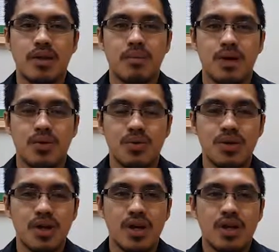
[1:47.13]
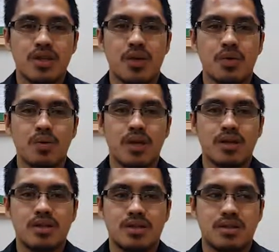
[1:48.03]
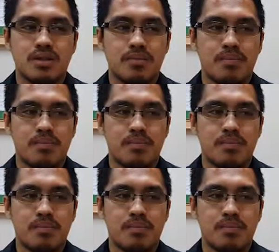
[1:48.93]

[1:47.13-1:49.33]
and below. The oldest